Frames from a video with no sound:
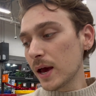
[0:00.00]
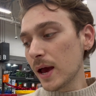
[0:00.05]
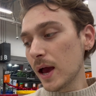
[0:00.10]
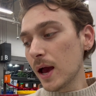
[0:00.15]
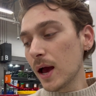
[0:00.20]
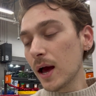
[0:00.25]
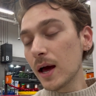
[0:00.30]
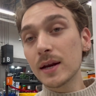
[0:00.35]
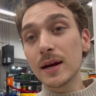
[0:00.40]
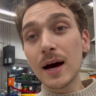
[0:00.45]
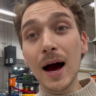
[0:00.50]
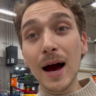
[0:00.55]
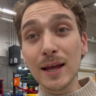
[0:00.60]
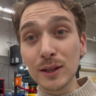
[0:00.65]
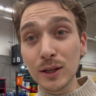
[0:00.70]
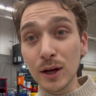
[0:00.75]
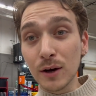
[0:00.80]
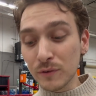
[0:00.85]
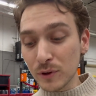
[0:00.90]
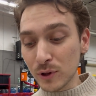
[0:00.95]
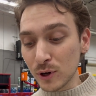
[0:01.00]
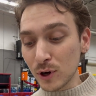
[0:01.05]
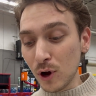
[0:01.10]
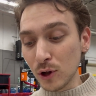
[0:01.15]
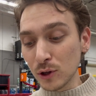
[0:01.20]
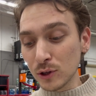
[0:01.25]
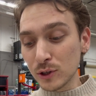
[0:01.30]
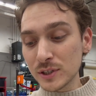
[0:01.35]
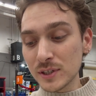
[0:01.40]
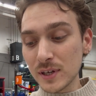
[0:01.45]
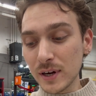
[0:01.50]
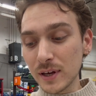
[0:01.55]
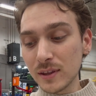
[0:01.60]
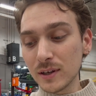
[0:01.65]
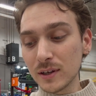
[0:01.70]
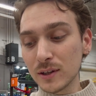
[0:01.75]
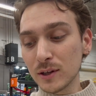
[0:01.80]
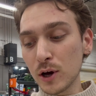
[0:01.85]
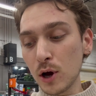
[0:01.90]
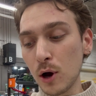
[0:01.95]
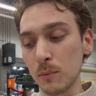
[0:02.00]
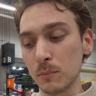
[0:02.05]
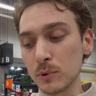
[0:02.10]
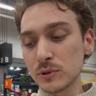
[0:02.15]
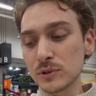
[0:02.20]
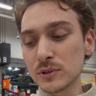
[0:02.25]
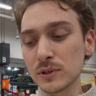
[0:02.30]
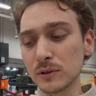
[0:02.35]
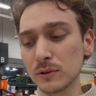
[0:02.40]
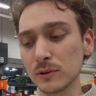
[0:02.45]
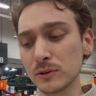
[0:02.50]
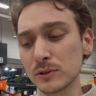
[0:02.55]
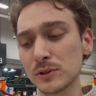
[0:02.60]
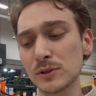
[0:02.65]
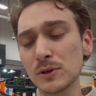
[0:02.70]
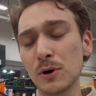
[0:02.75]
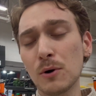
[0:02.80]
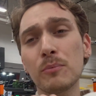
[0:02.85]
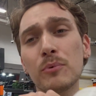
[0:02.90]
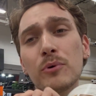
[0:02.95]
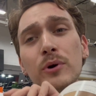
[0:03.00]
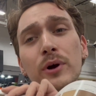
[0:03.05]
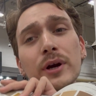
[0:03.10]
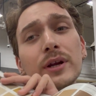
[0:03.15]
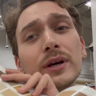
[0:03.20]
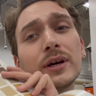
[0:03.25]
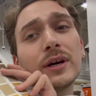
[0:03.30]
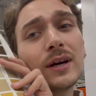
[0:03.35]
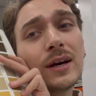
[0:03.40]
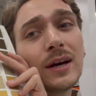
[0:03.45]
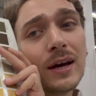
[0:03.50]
And I love the colors, and I think the combo is gonna look so pretty.